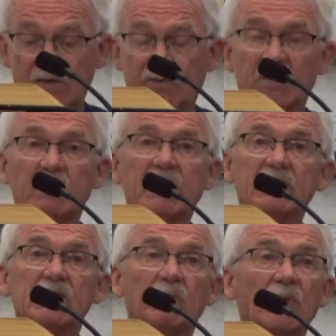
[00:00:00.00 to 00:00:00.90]
for the
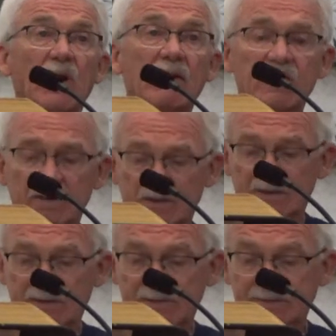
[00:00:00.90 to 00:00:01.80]
mix of
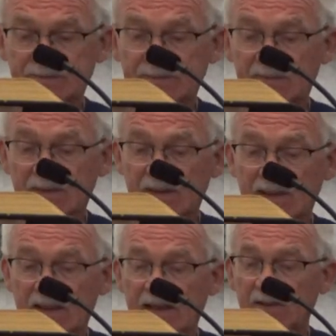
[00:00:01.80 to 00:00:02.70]
providence
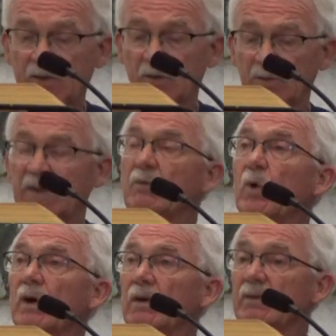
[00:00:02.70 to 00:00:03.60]
and human
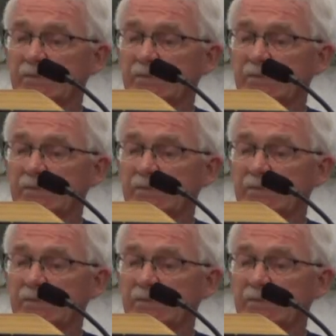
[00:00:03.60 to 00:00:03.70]
will